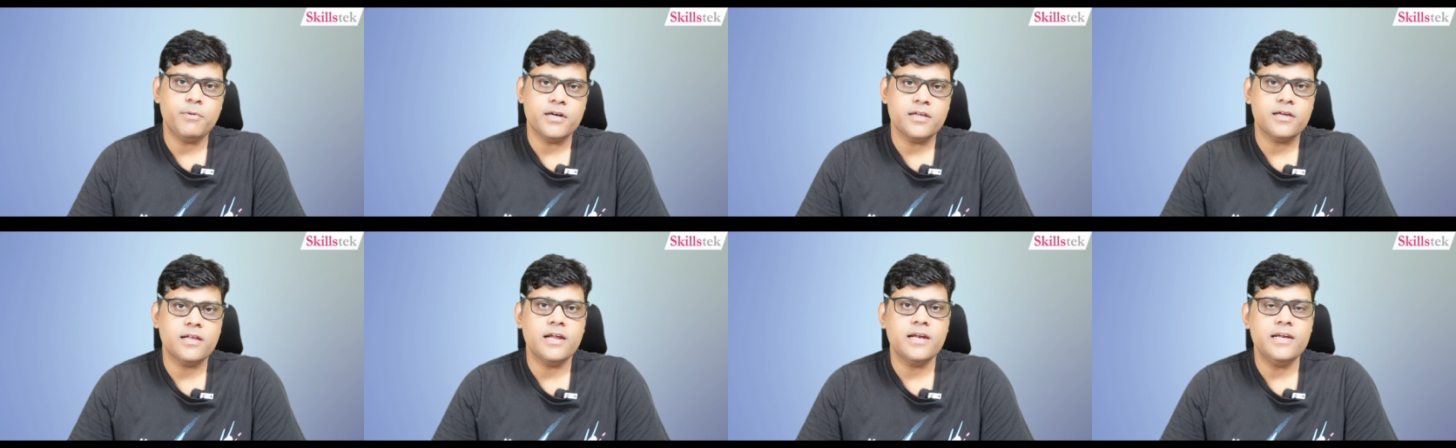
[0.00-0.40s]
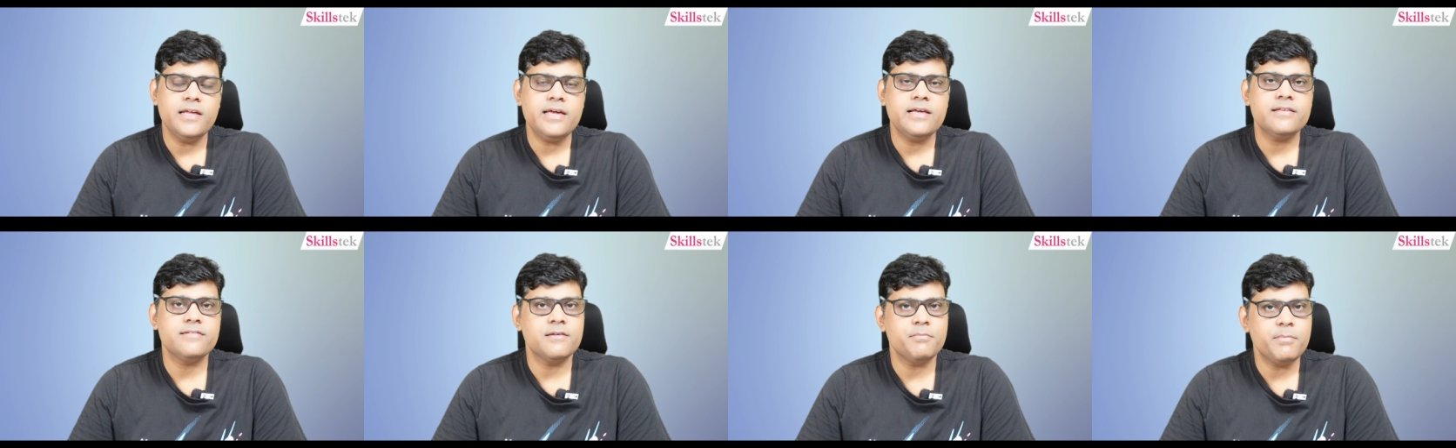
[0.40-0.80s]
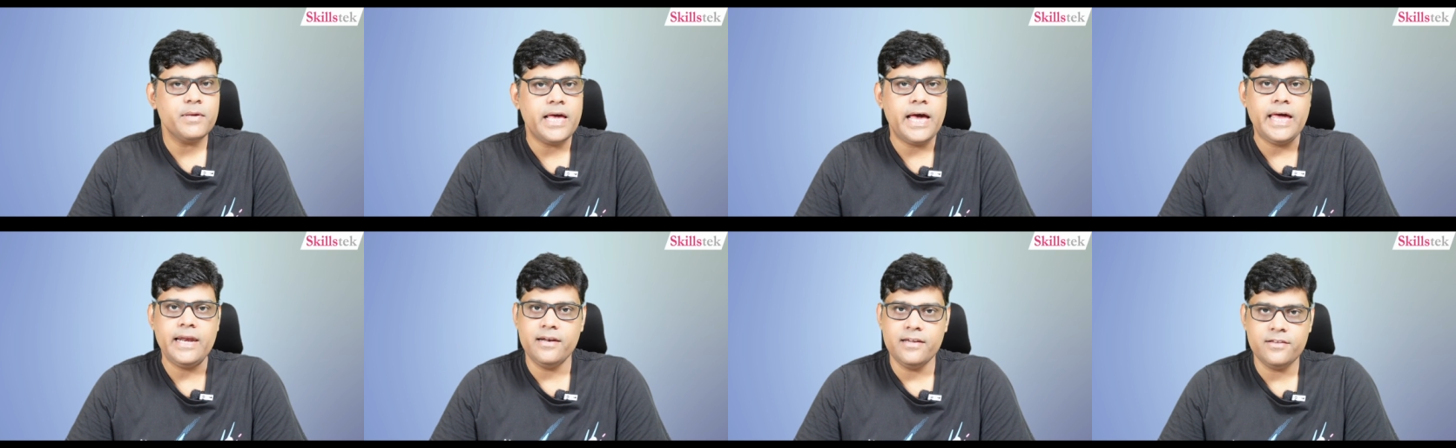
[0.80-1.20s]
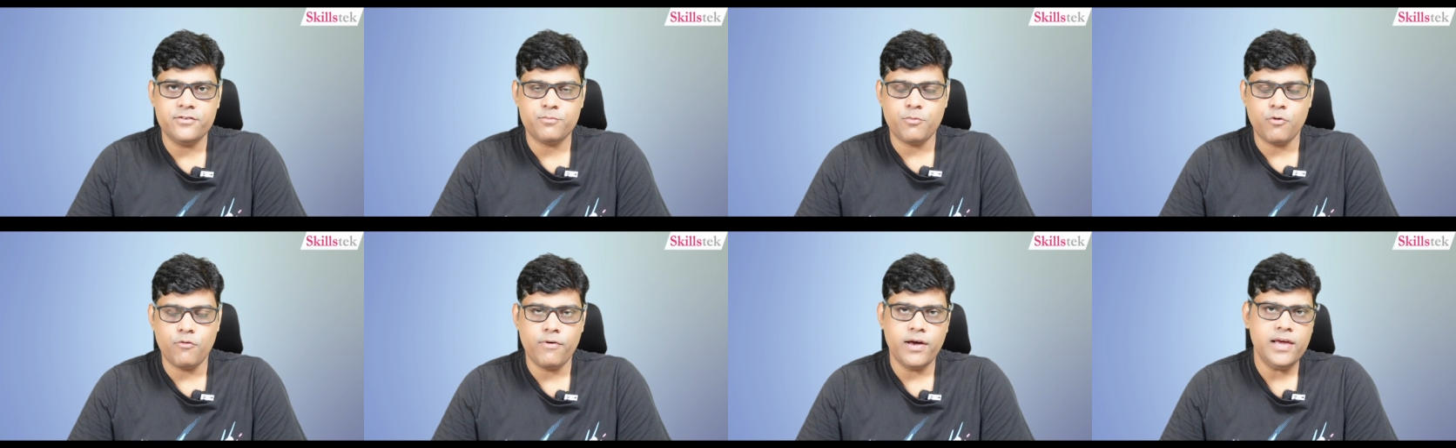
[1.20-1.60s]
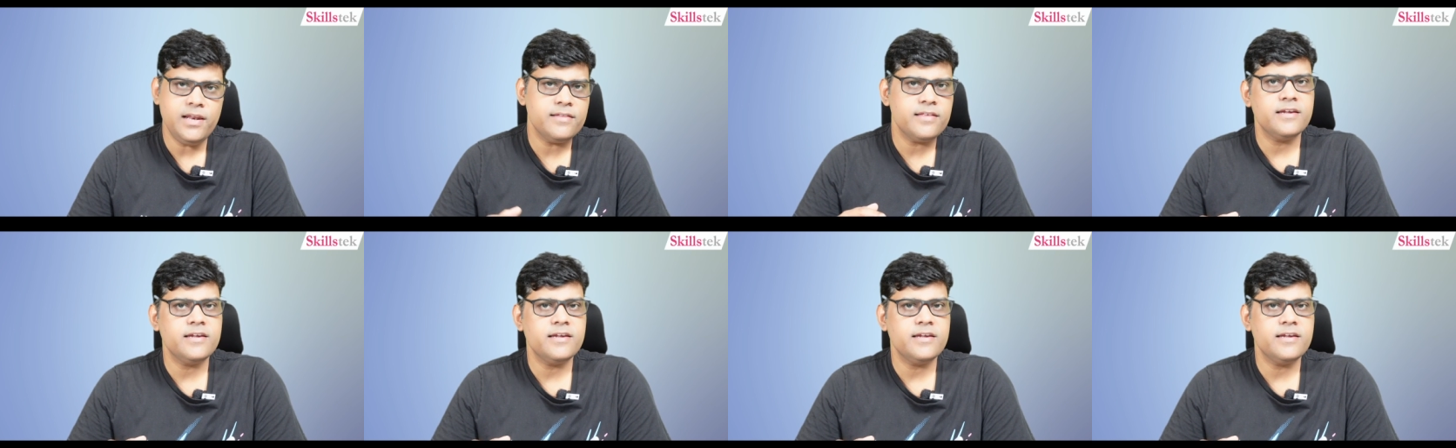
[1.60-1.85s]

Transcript: particularly SAP Analyst profile.